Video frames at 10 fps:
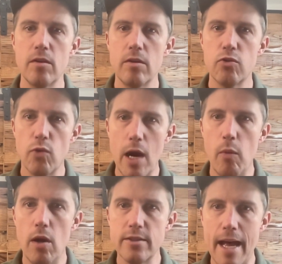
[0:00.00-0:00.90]

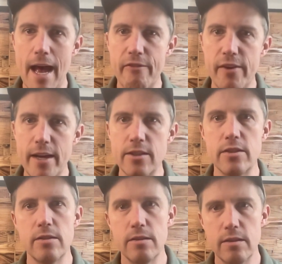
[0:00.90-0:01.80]
Drywall is a 1/2 inch.
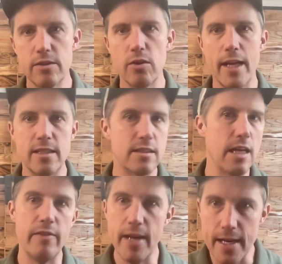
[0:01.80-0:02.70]
So that's
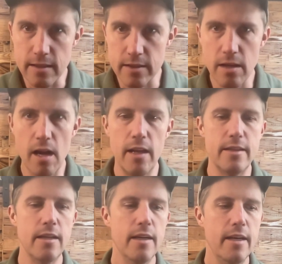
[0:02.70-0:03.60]
7/8, let's call
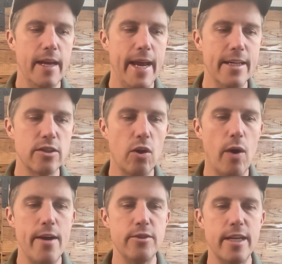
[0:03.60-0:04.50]
it. And so
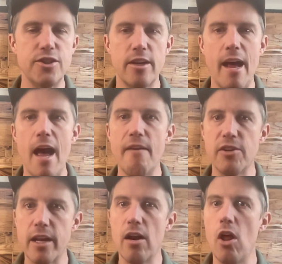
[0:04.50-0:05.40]
I use 1.5 inches to
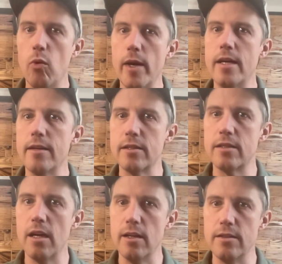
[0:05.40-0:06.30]
get it all the way into the
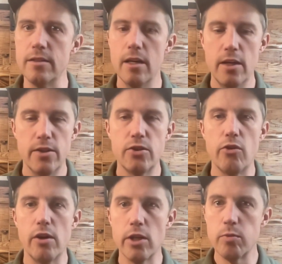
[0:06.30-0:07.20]
studs. So
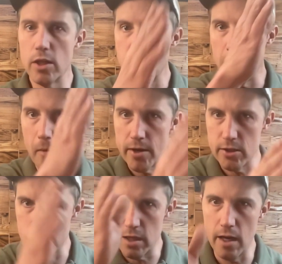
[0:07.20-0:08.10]
you always want to try to mark your
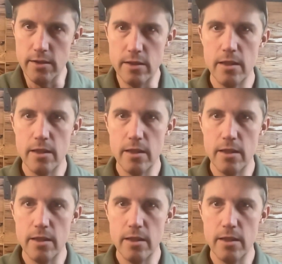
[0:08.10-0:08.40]
studs,